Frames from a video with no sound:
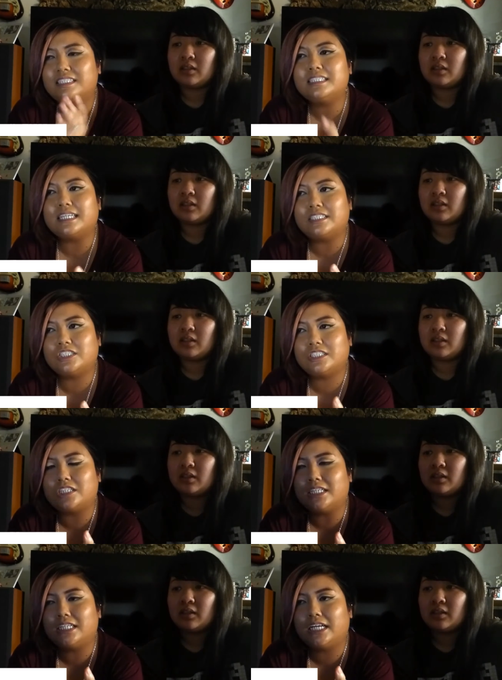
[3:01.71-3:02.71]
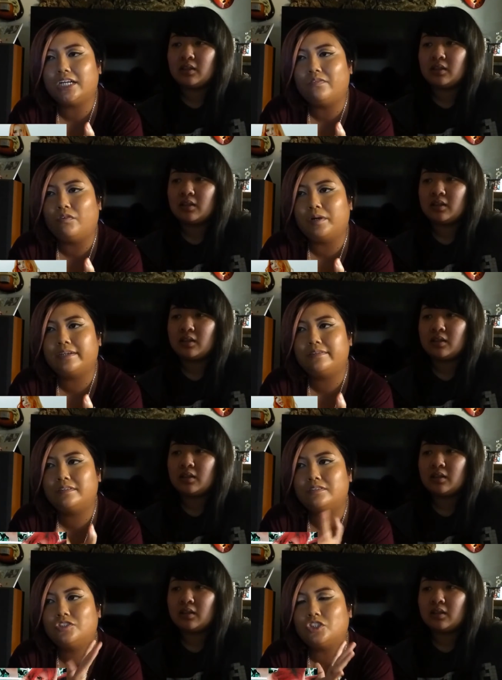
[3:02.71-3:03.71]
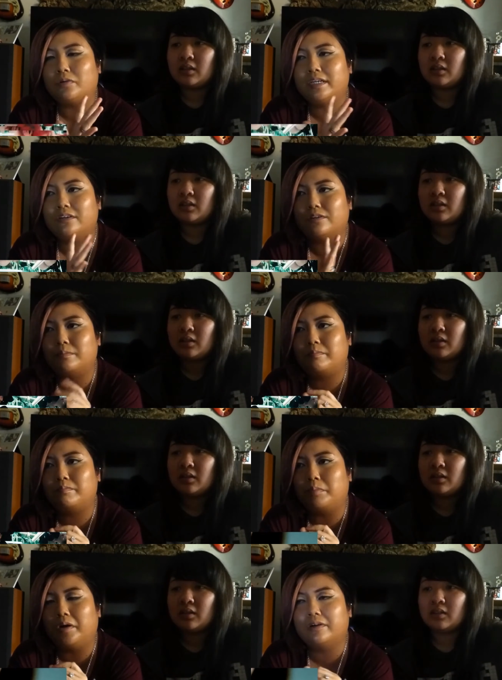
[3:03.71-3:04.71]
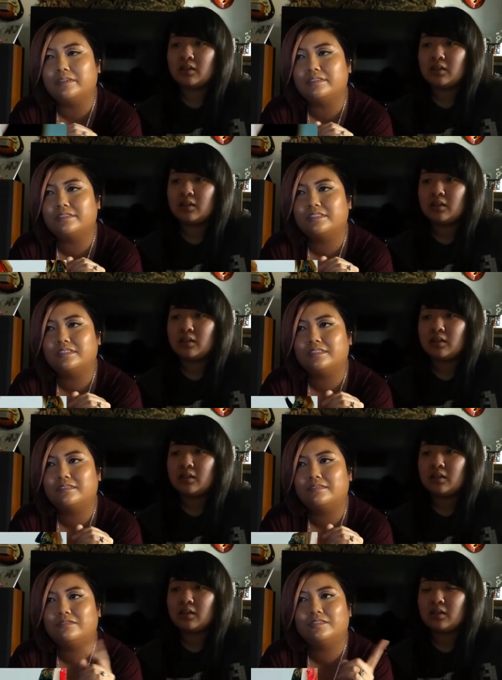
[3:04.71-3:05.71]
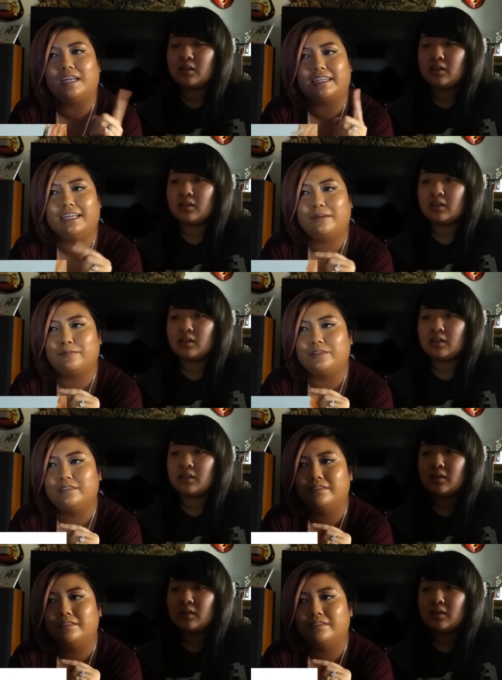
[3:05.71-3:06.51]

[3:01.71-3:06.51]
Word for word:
Speaker 1: feels like she's trying to like avoid showing her parts through that camera.